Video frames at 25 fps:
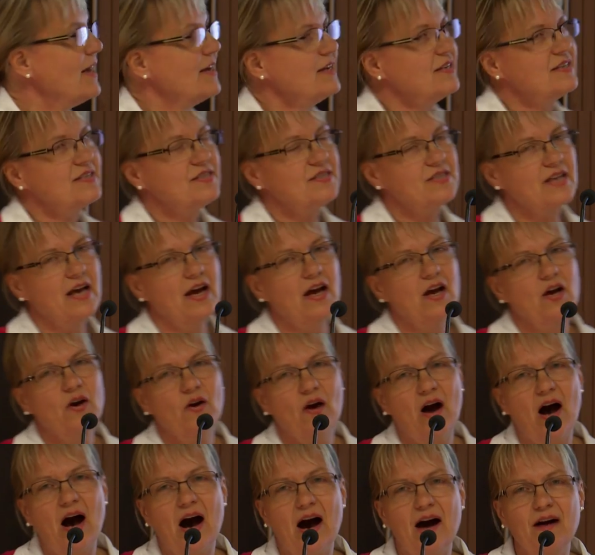
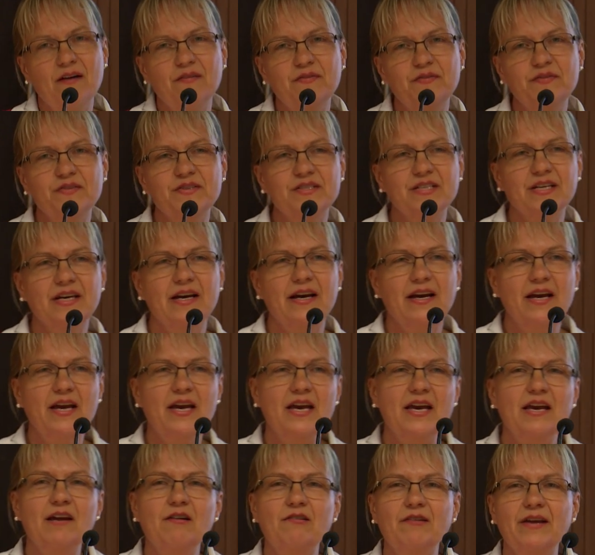So, after
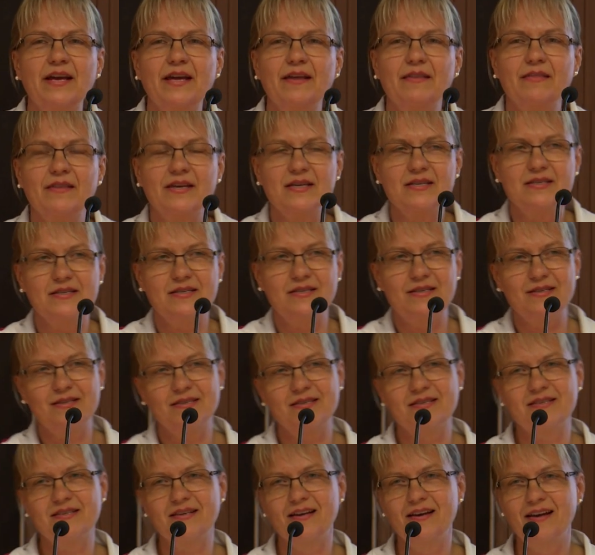hearing
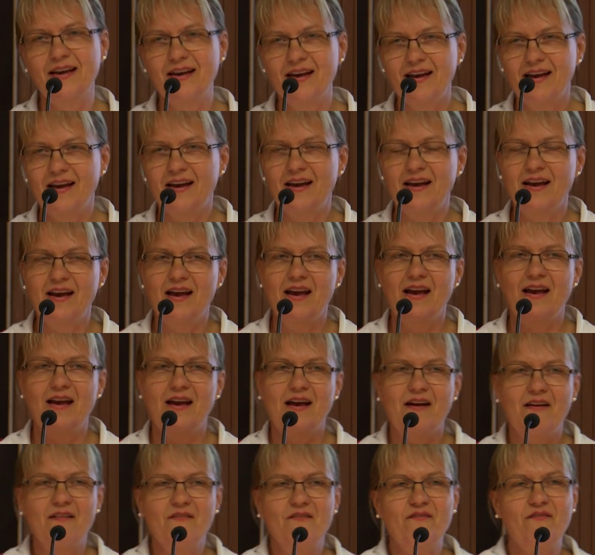this
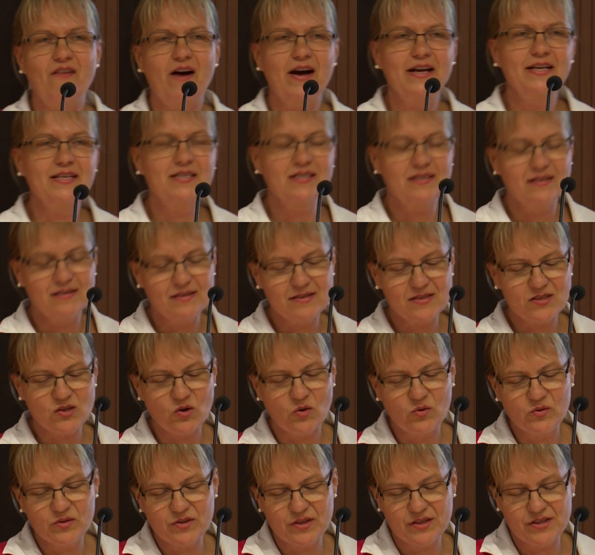vital
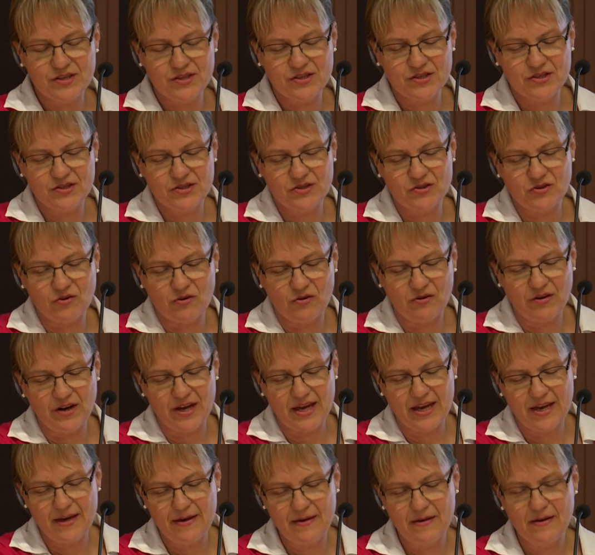Saunders
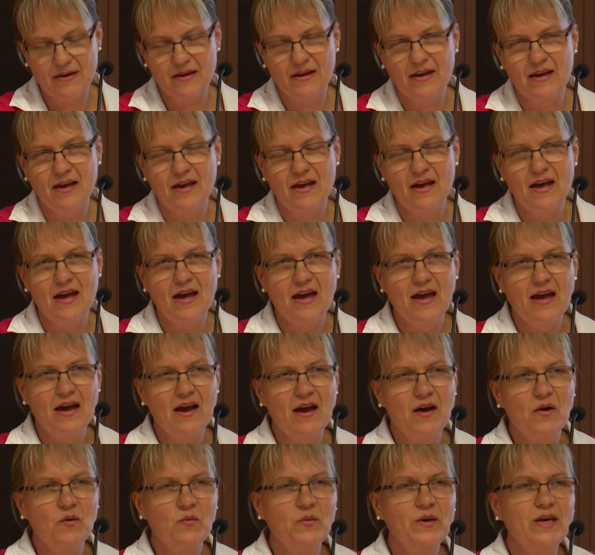story,
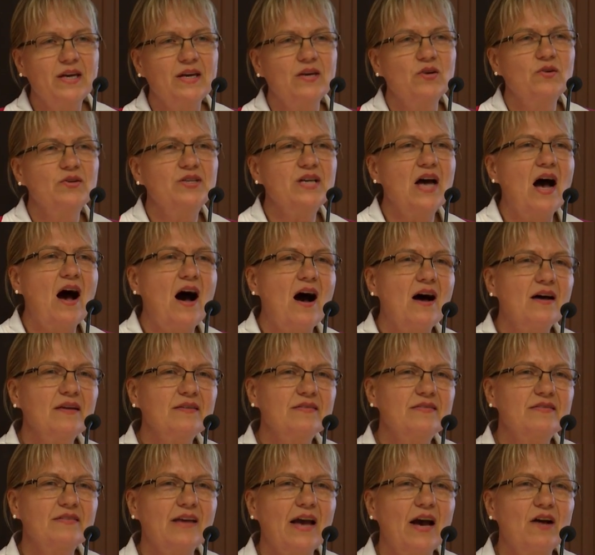we could
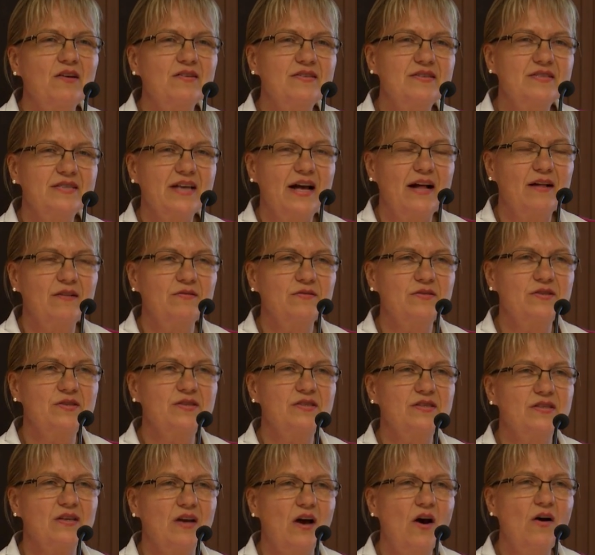ask
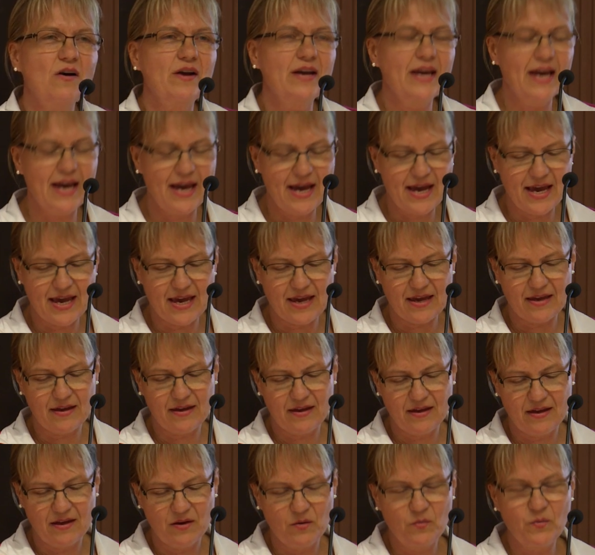ourselves okay,
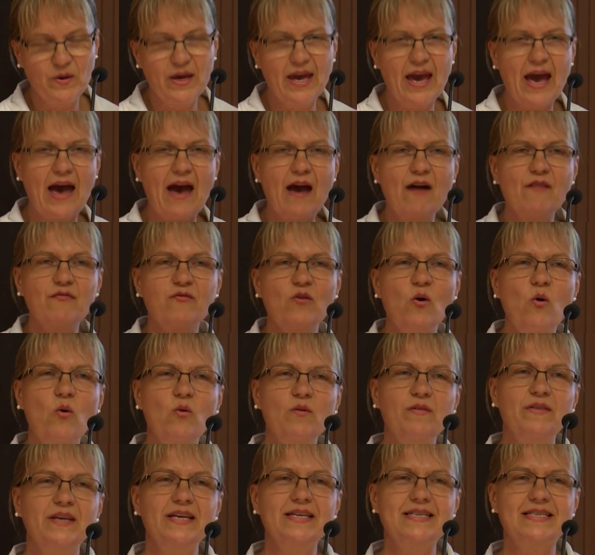we have
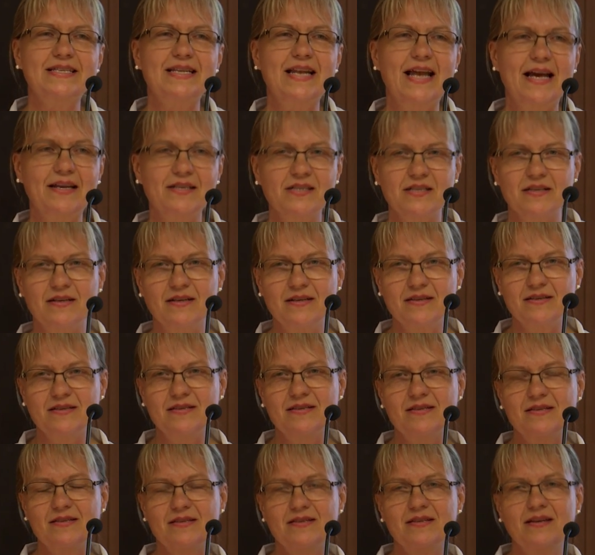all these
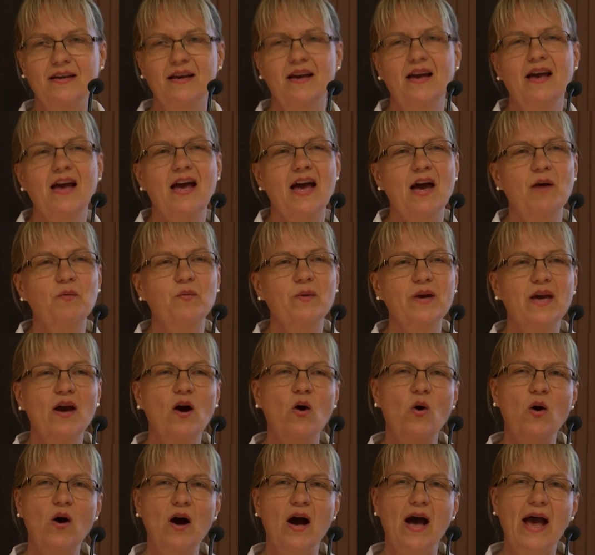letters and we
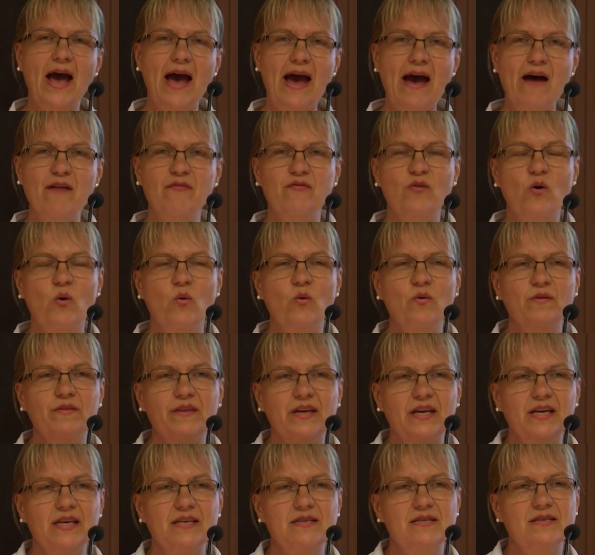have all
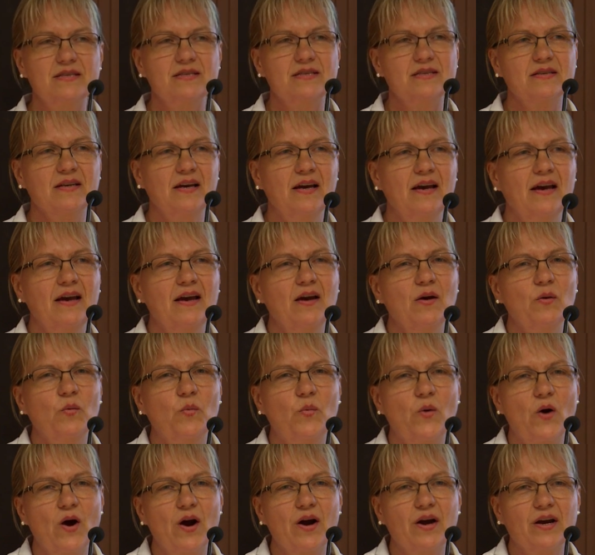these
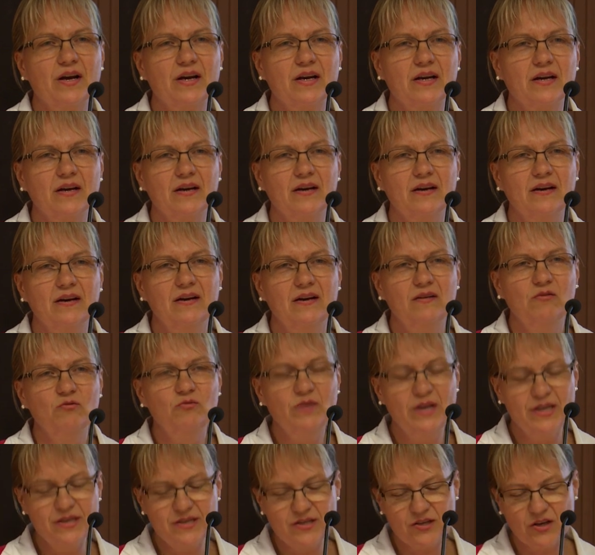work,
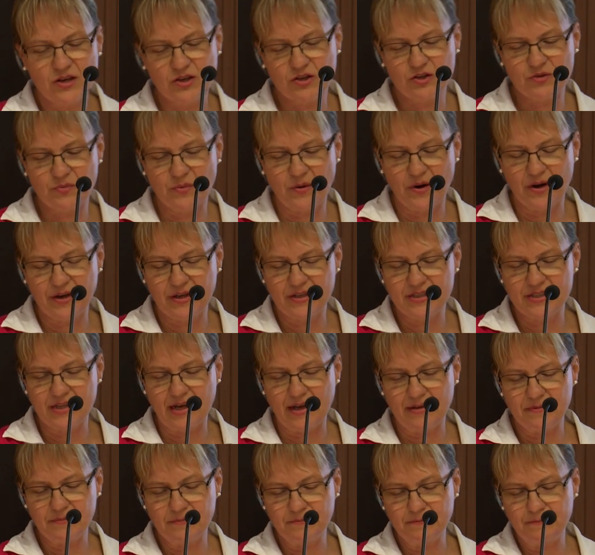research work
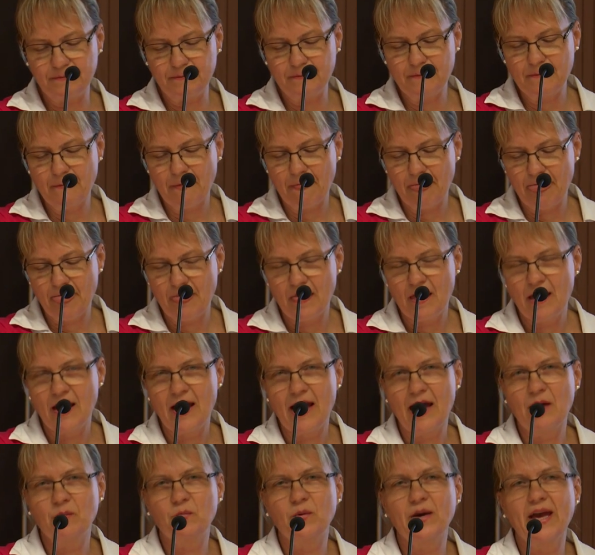done,
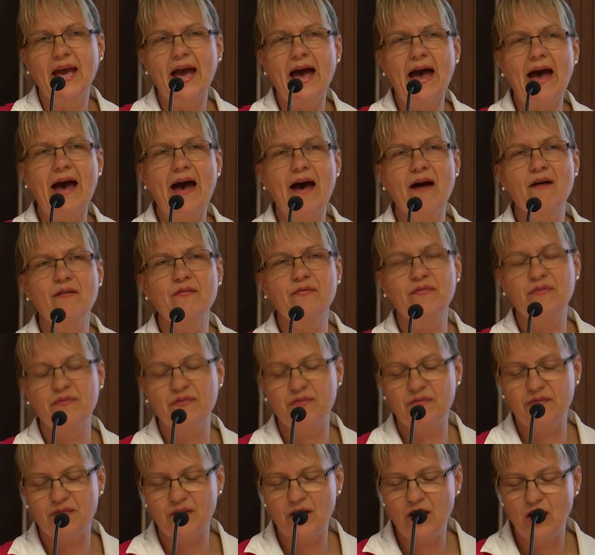and we
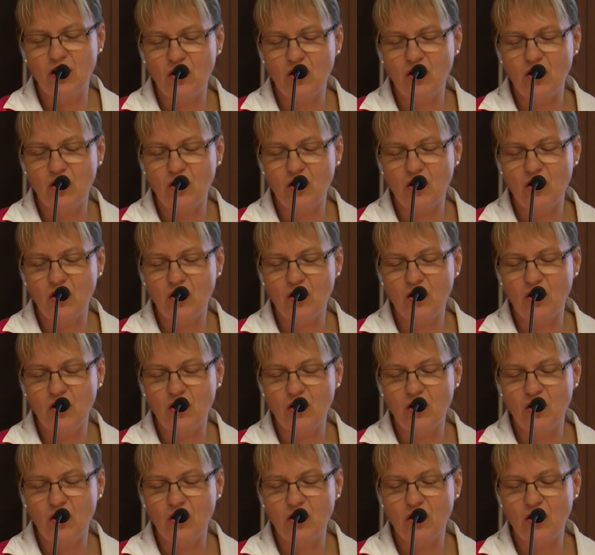have a